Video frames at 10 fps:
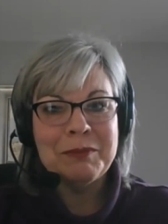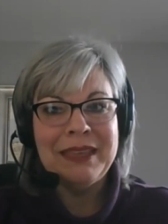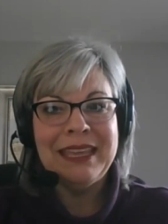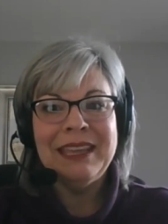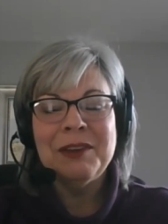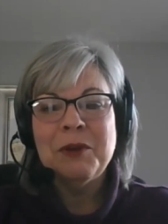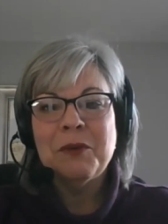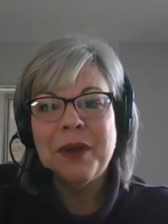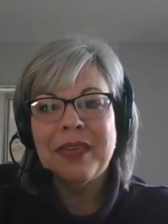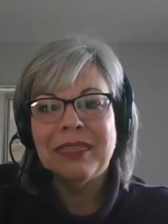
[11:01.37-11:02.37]
Me
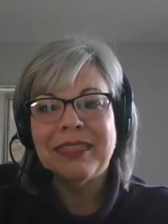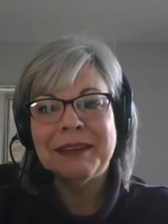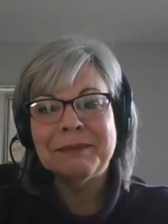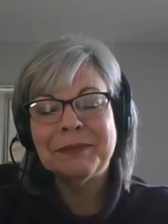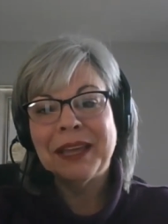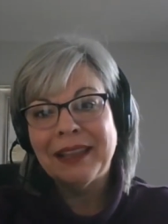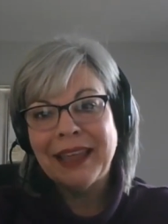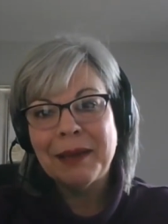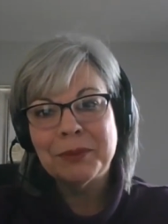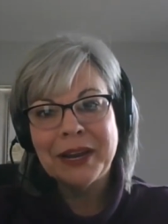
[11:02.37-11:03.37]
with um,
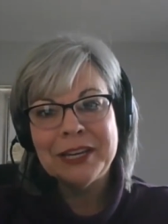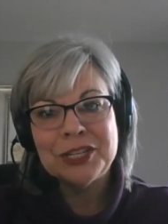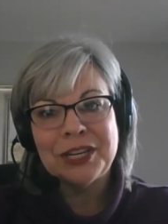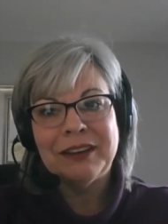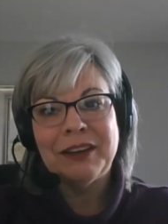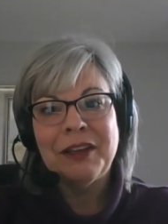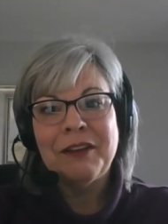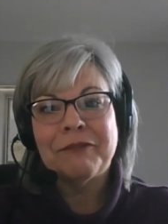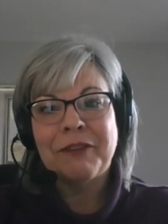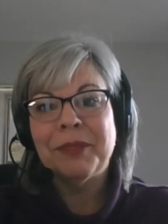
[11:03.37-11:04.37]
collaboration
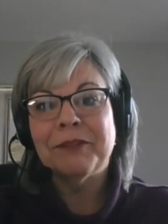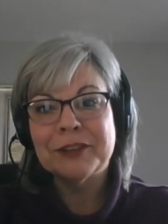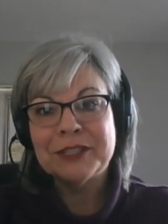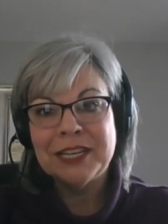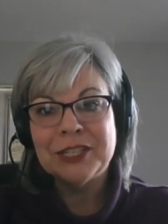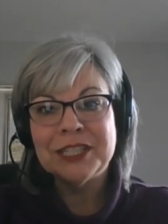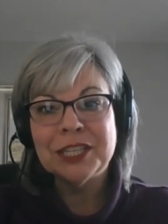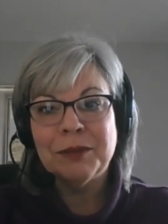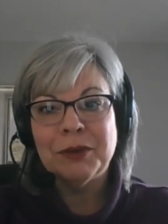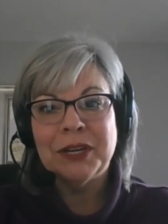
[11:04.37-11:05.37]
from the First Nations
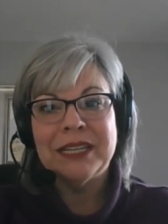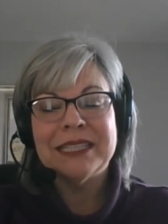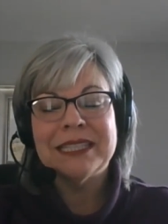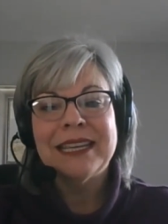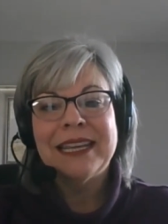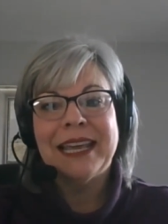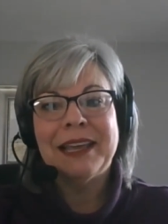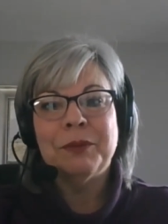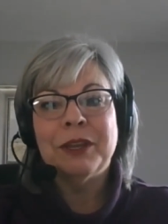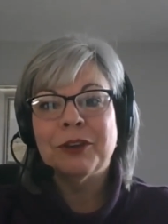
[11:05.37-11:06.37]
communities.
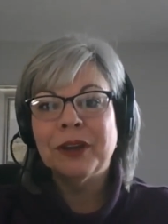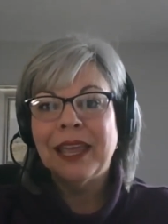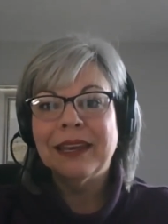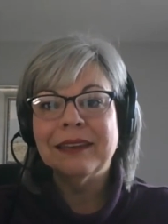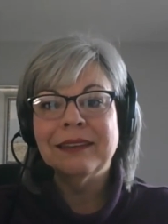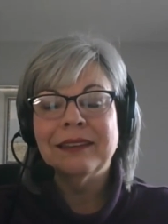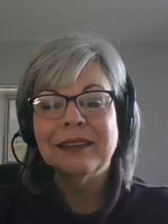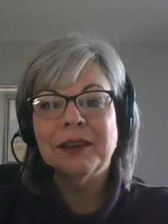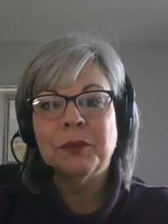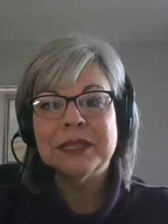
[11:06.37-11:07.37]
Uh, we created
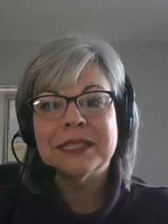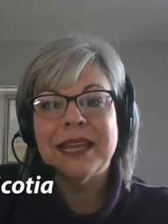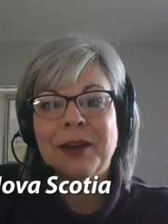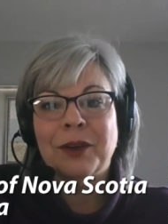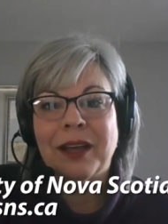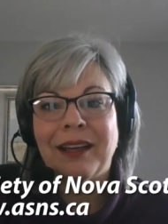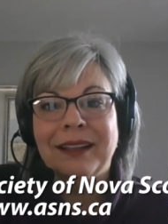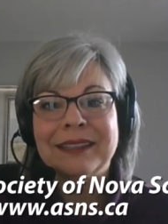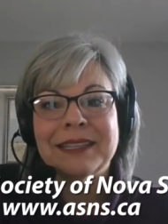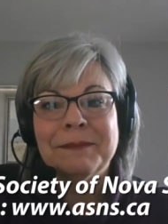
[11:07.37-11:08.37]
what's now
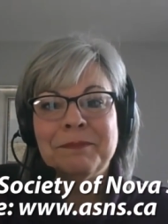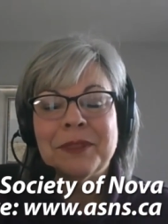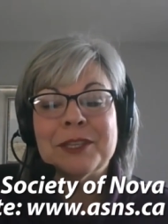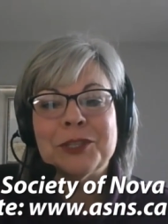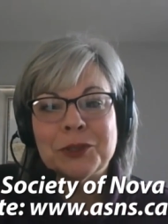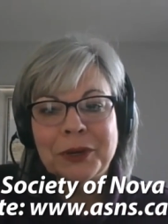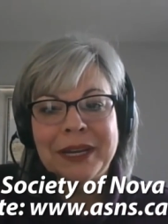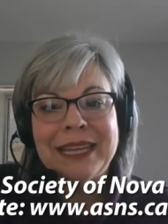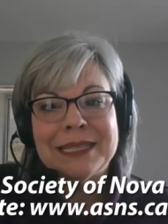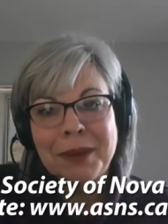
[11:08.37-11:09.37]
called The
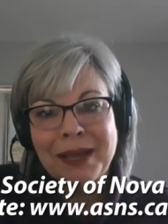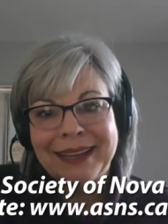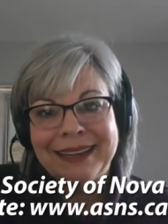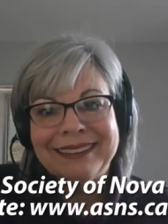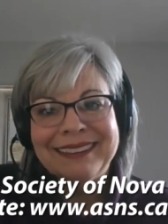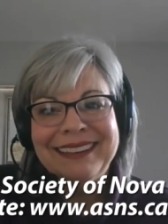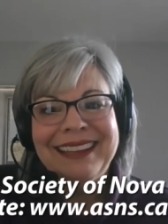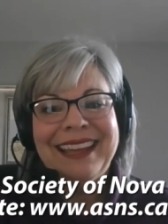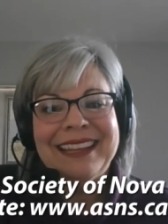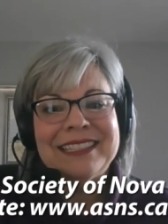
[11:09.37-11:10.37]
Story Is Mine.
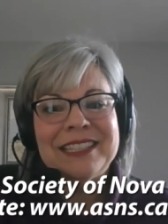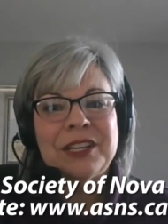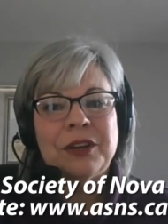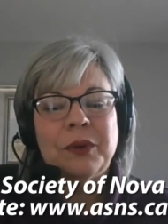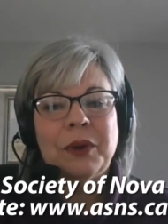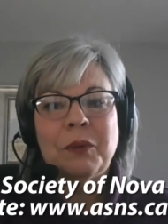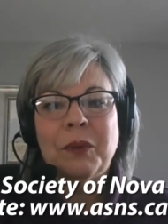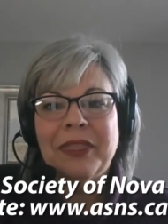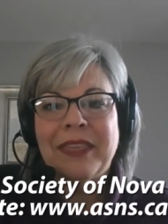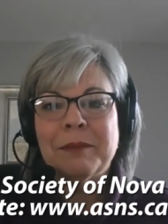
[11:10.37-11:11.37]
And so,
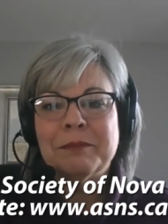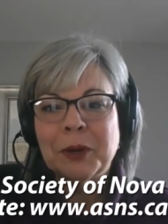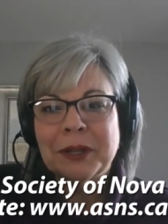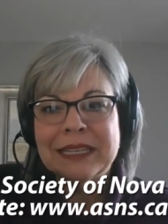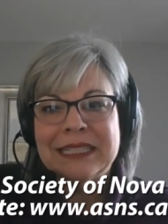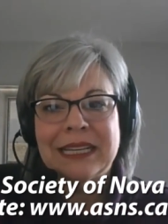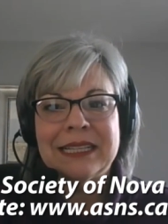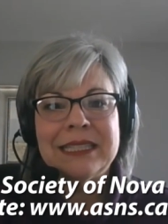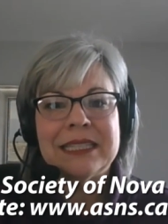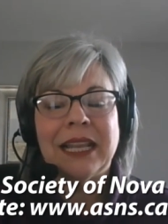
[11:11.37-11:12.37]
what that booklet
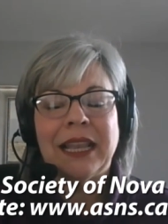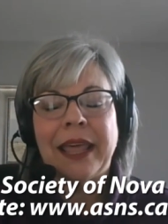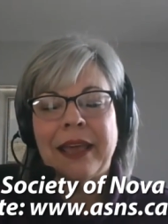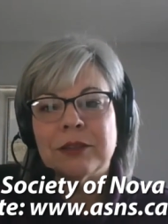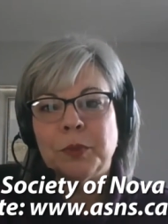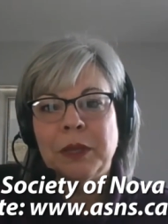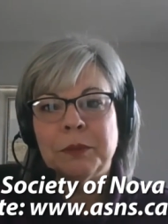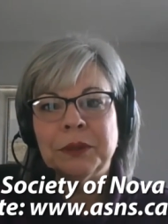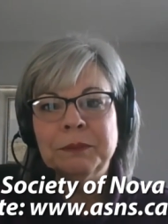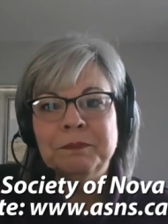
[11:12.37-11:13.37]
does is it allows
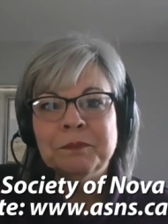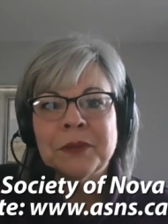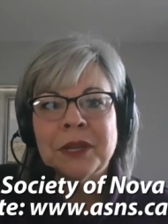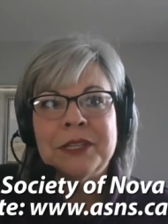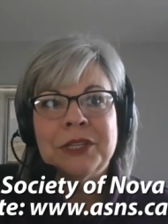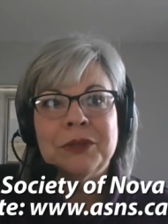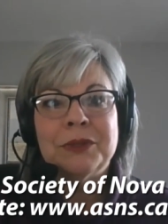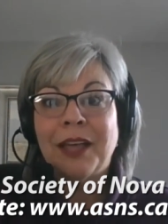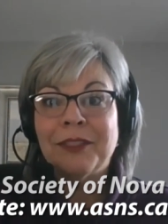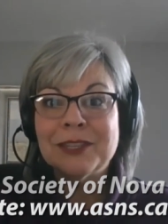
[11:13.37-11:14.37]
people to
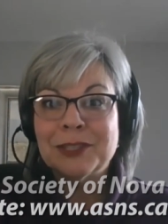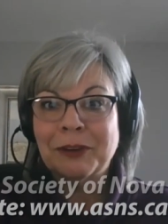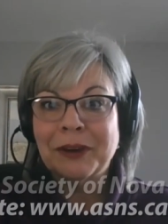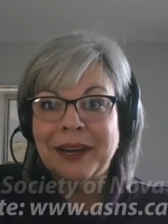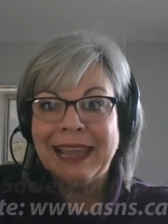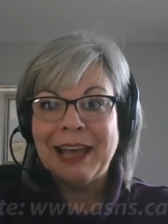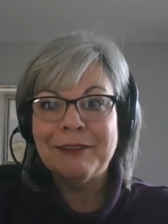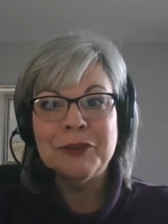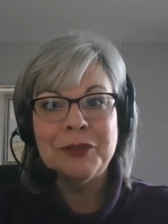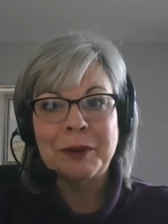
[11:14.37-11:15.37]
tell the story of
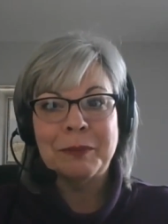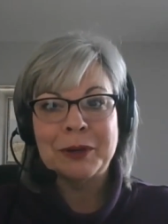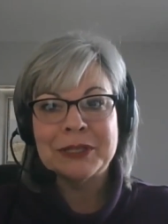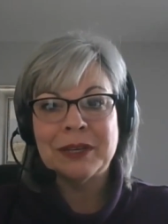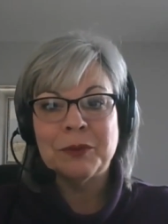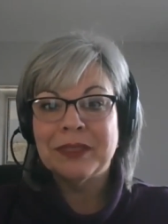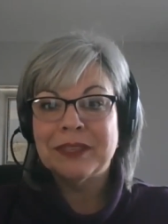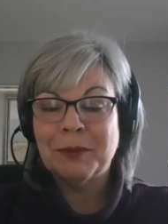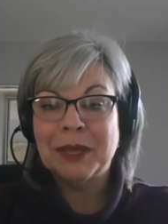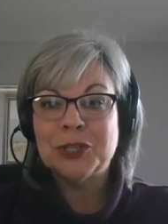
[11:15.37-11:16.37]
who their person with
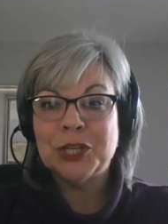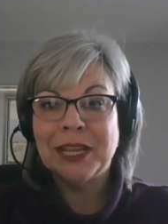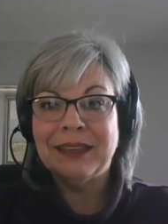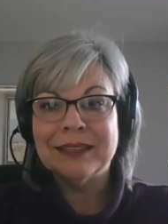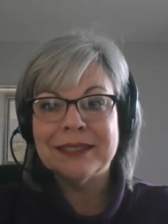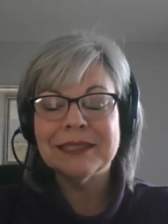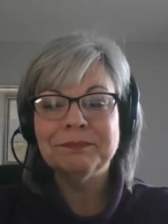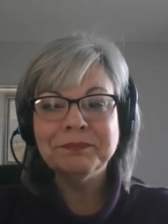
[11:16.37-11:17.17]
dementia is.